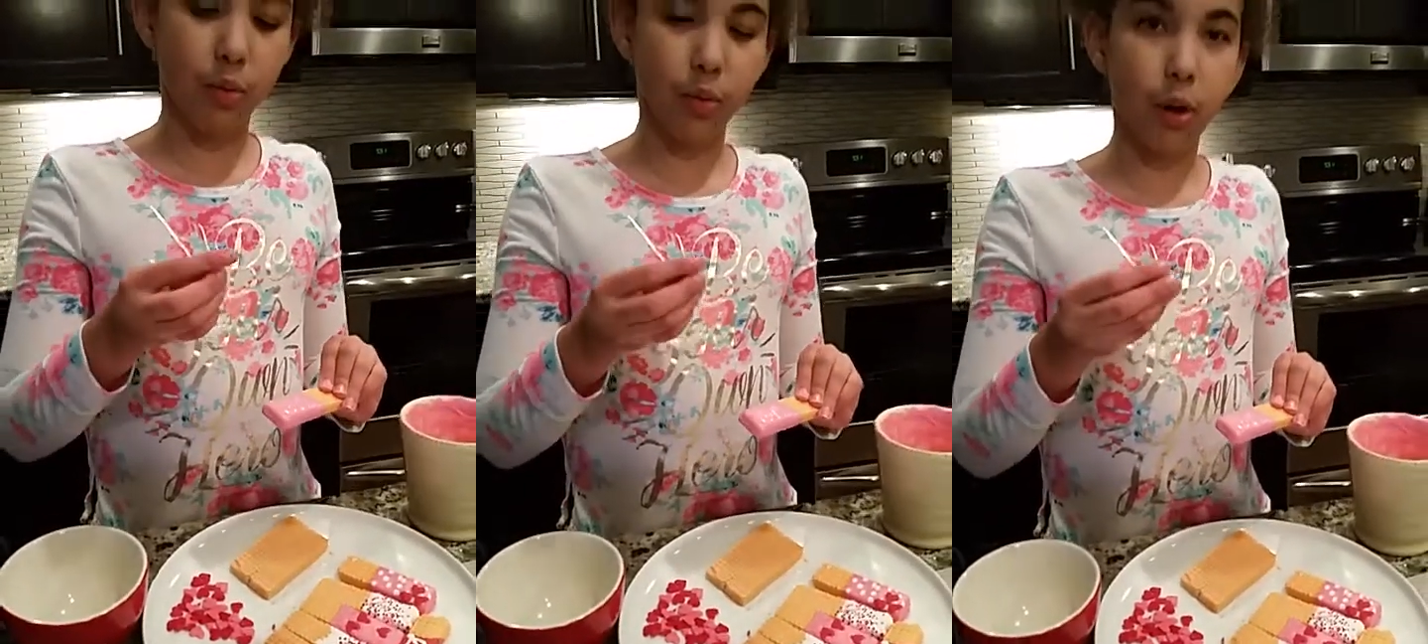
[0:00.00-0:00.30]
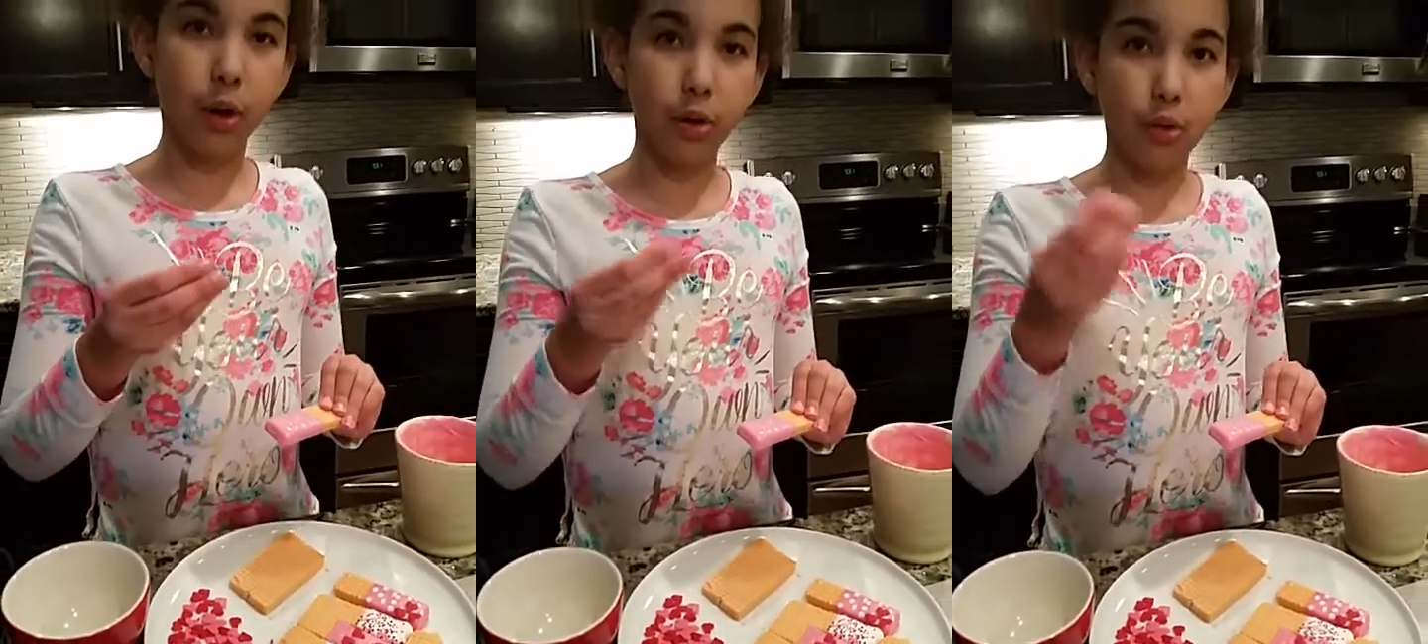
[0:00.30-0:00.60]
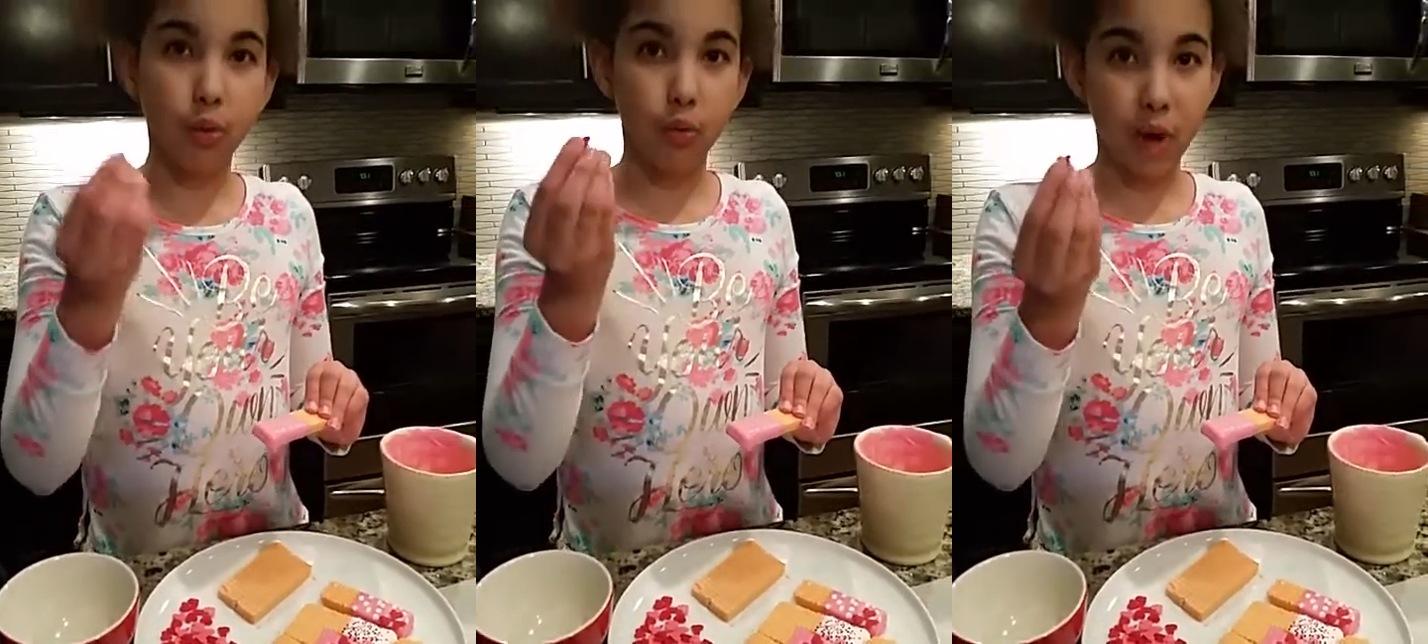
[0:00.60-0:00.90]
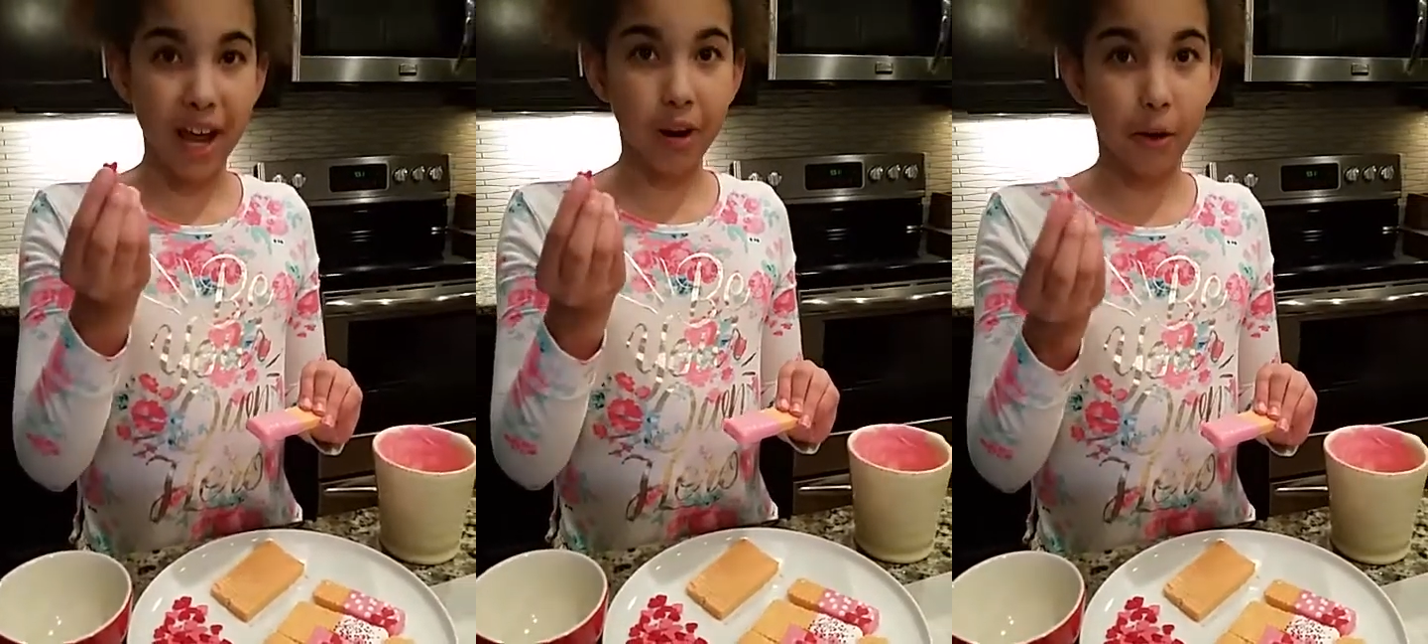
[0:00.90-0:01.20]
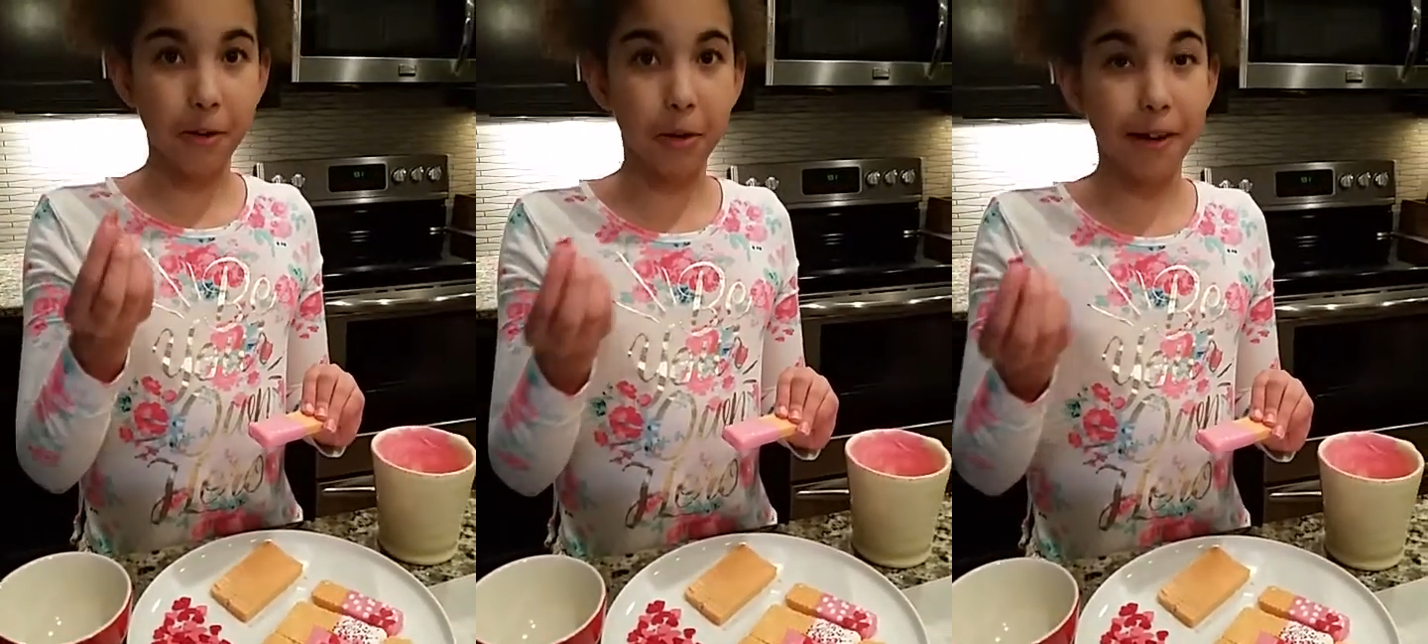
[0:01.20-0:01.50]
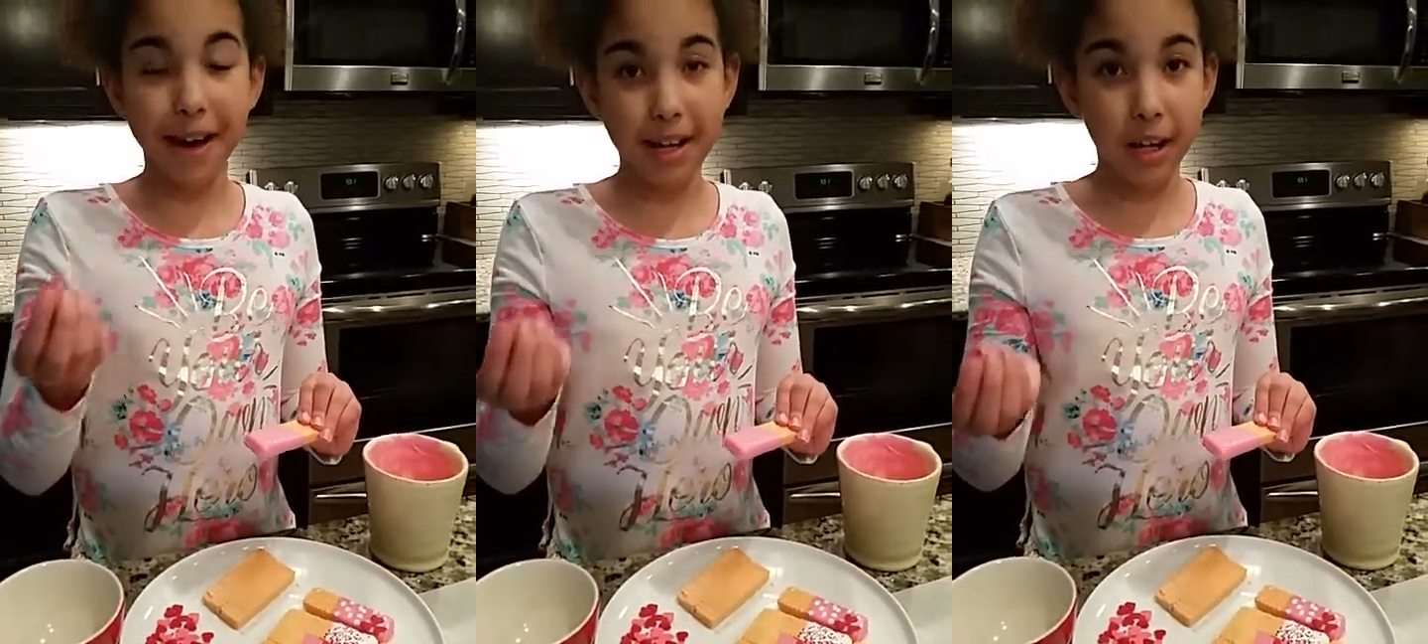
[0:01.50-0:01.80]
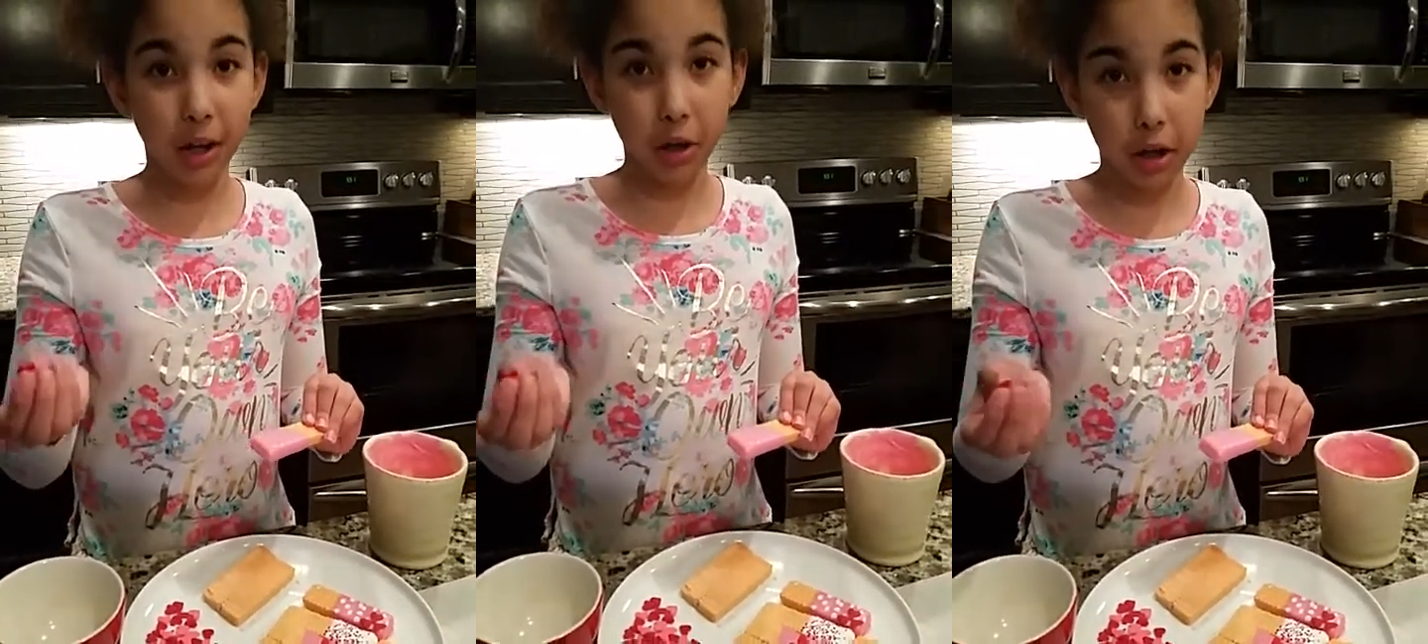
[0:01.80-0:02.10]
one red heart or any
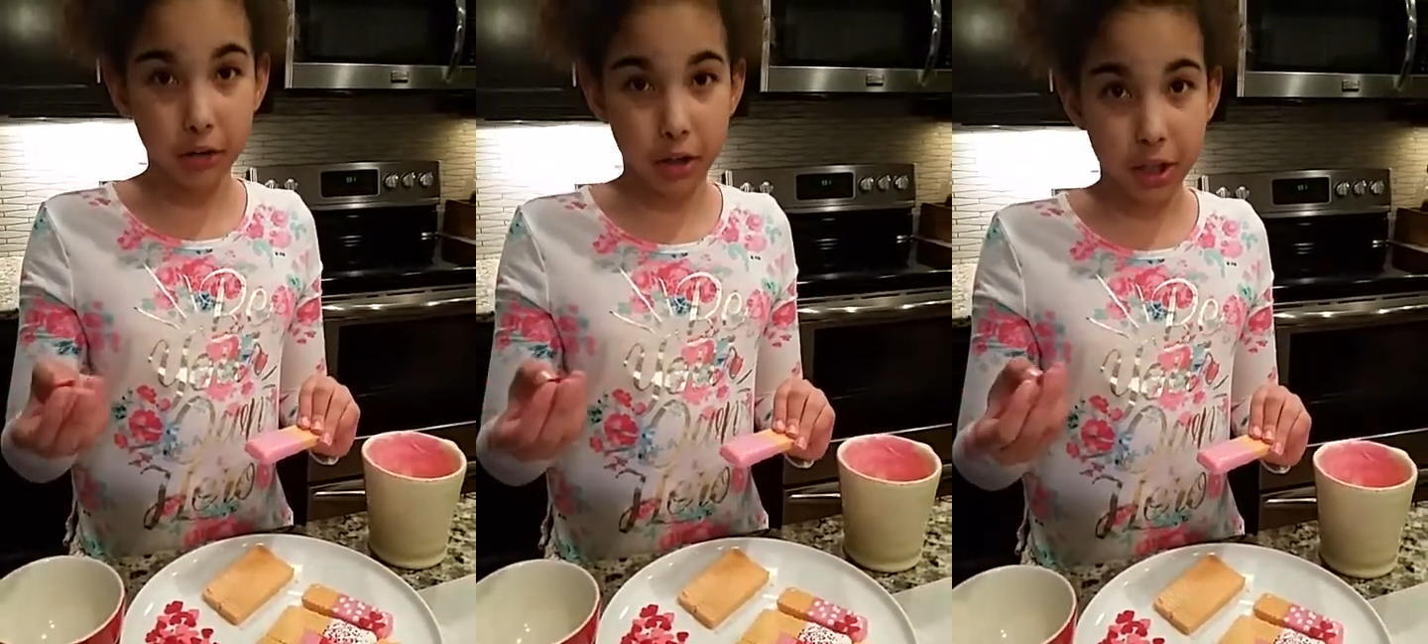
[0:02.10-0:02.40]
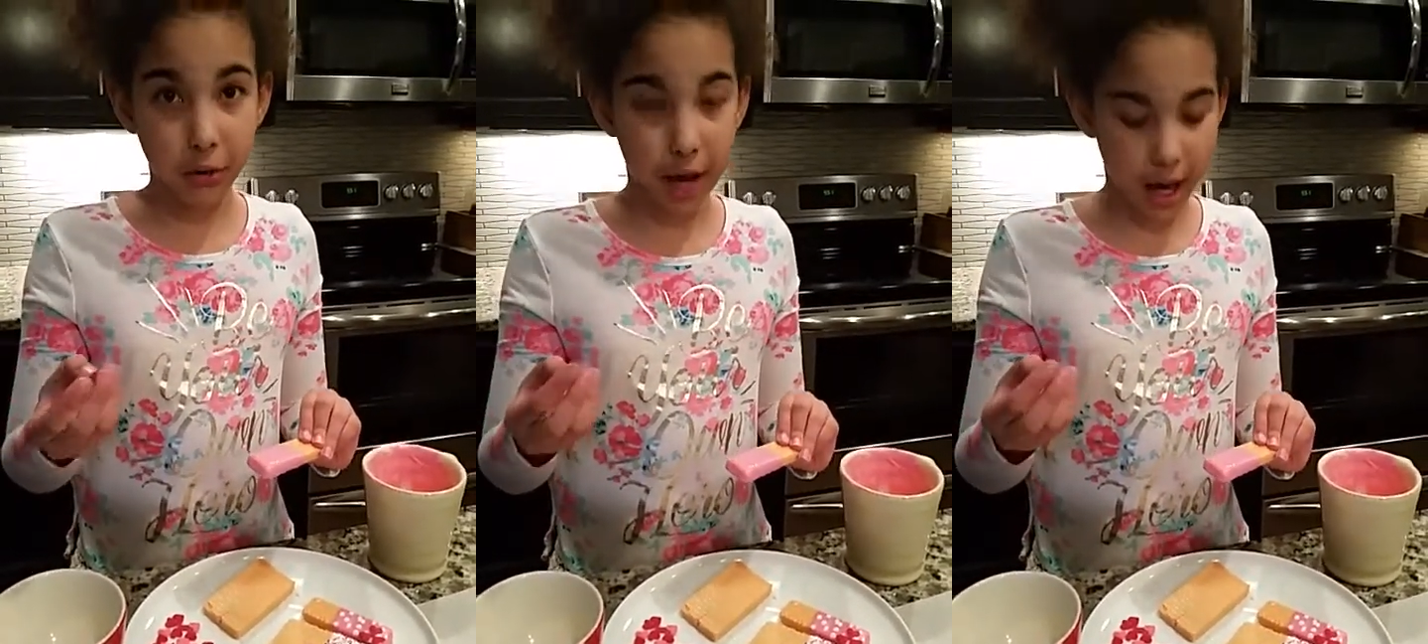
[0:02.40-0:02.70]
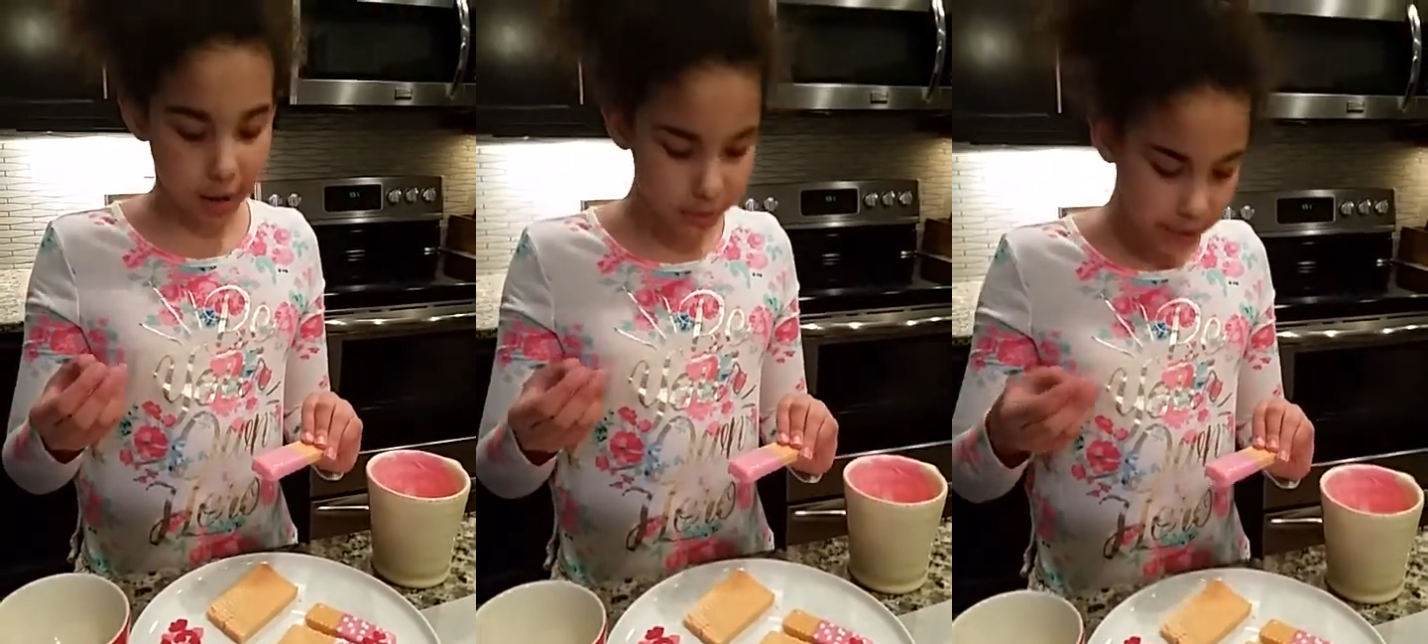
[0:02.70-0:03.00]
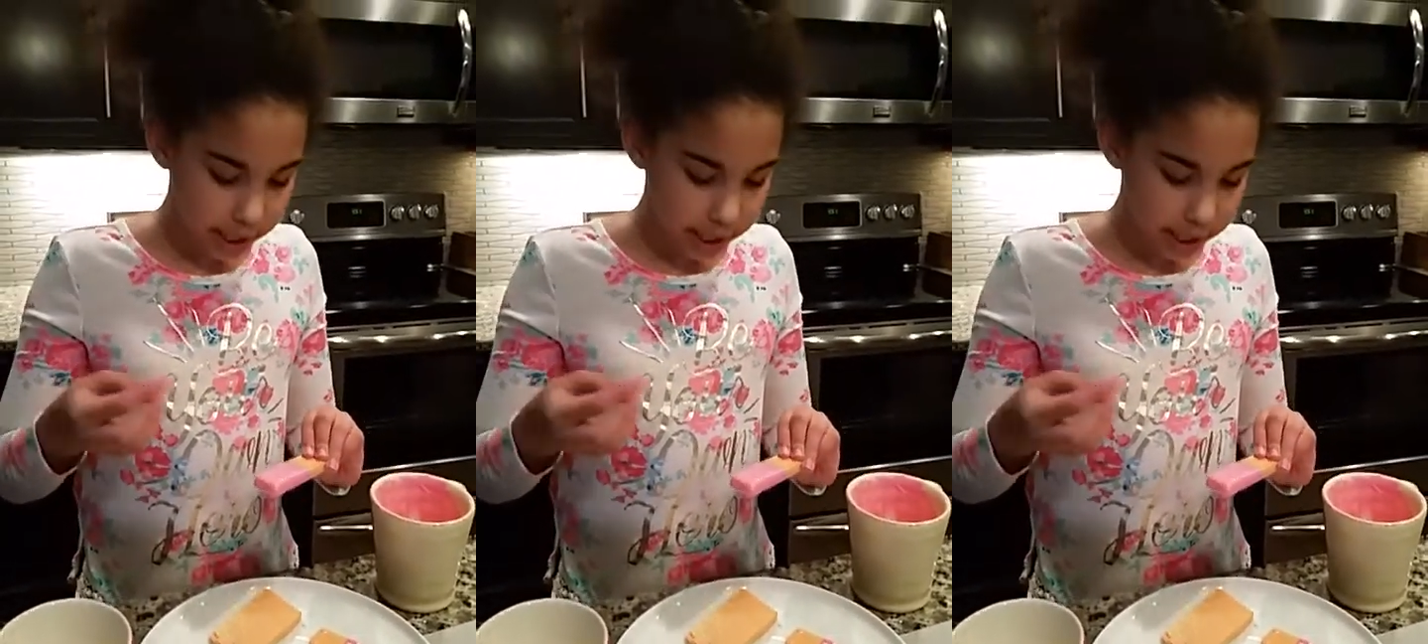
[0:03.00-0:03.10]
color heart that you have,